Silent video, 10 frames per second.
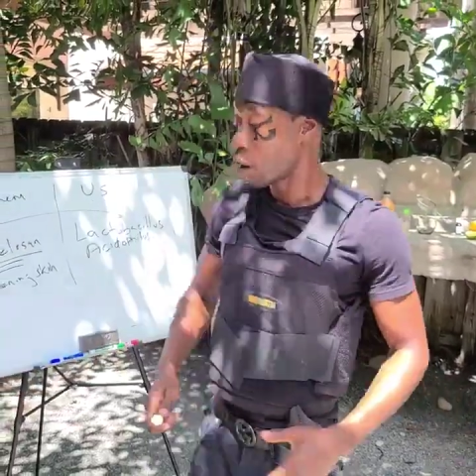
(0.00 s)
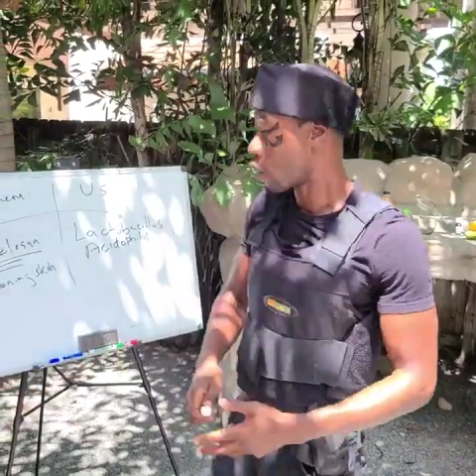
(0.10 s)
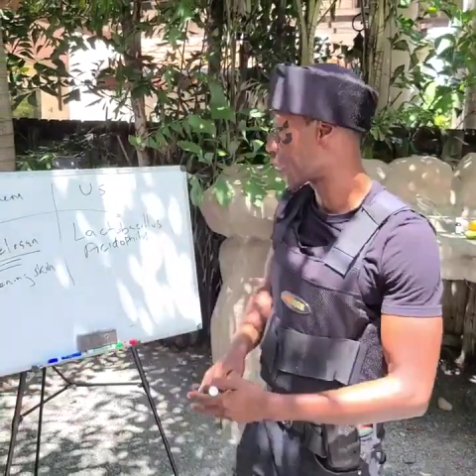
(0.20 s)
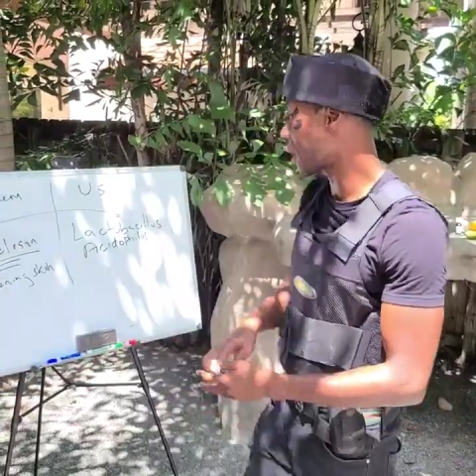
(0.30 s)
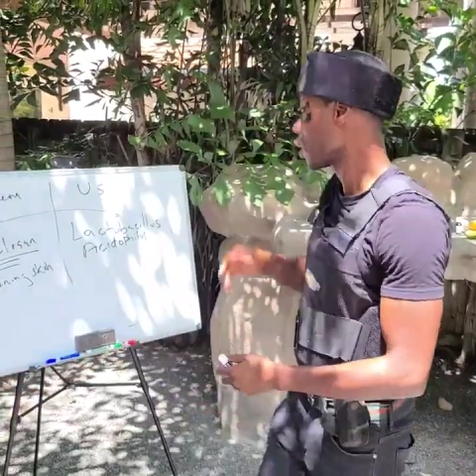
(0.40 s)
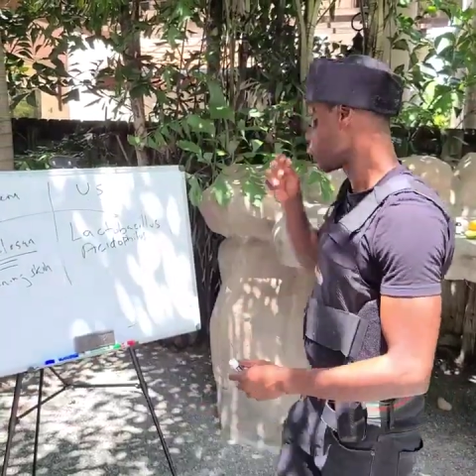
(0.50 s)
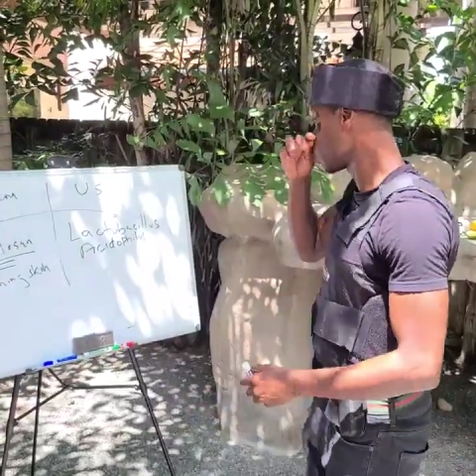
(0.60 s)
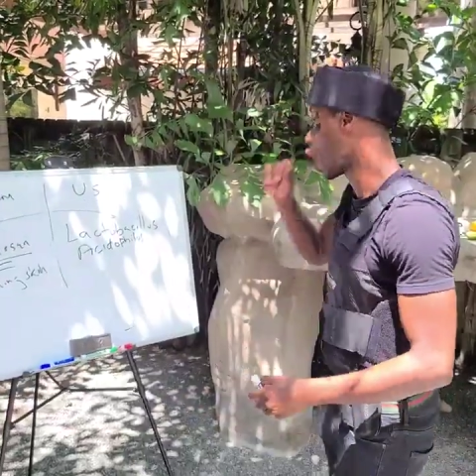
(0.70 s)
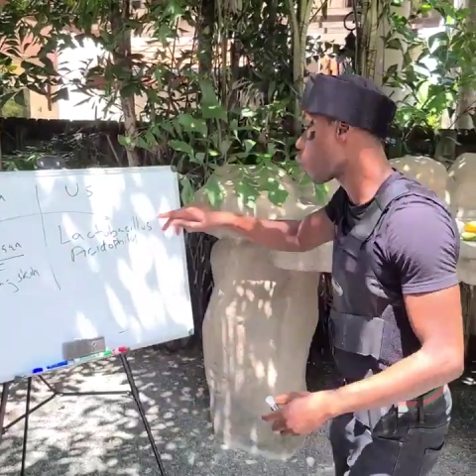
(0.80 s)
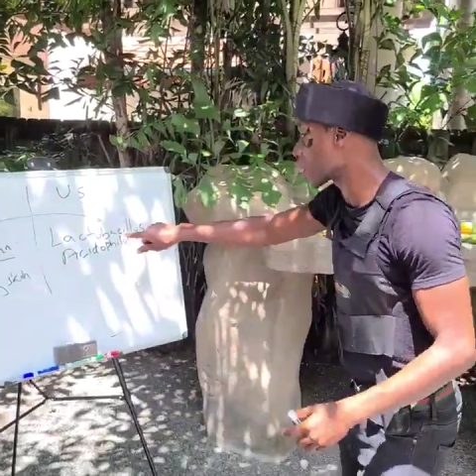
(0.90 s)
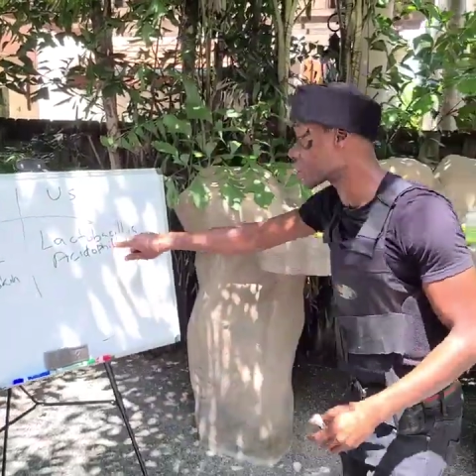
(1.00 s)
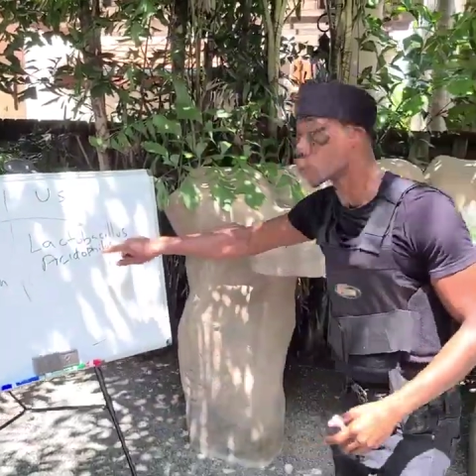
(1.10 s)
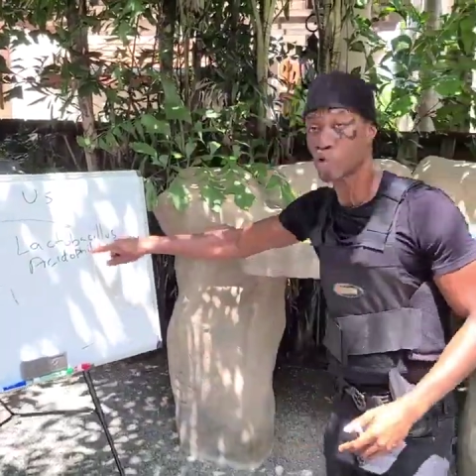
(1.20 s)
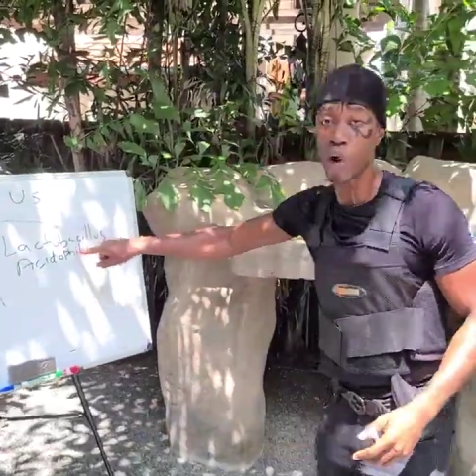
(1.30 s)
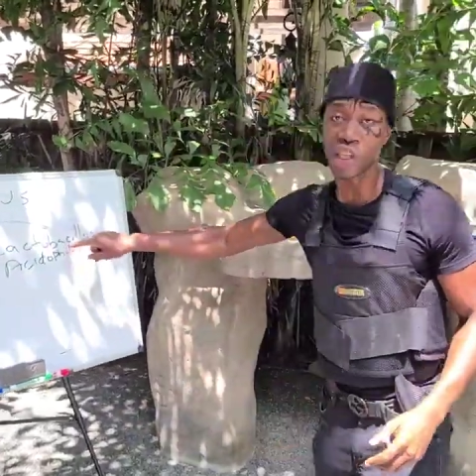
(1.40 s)
Okay? You don't want to
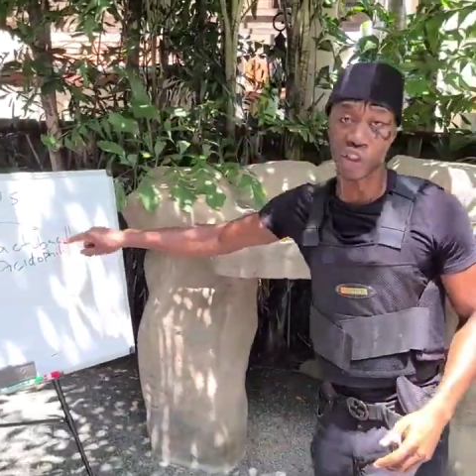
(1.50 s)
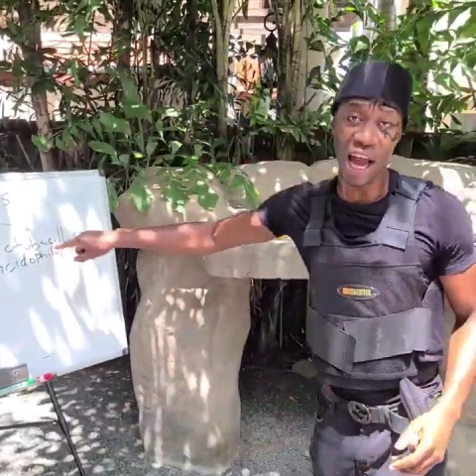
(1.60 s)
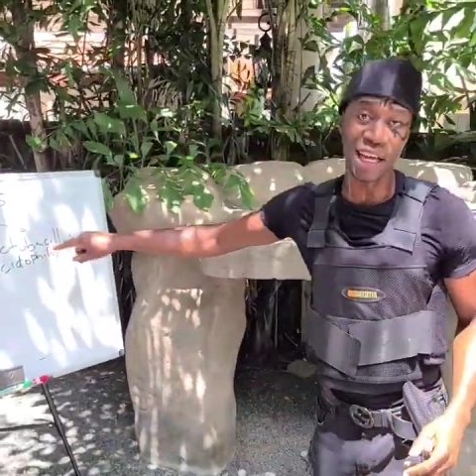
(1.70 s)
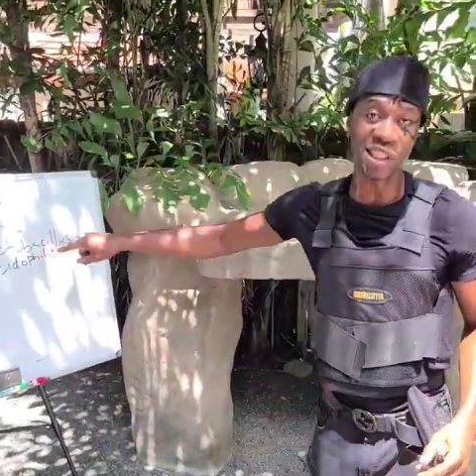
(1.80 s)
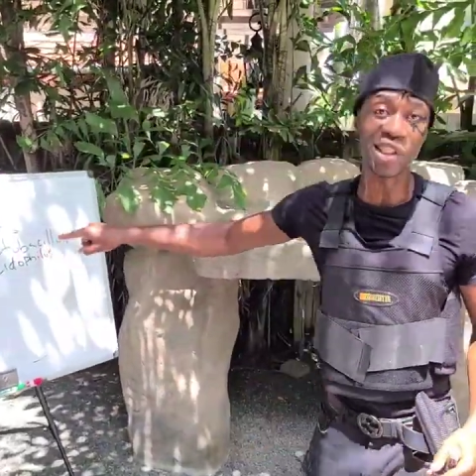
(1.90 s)
destroy these guys.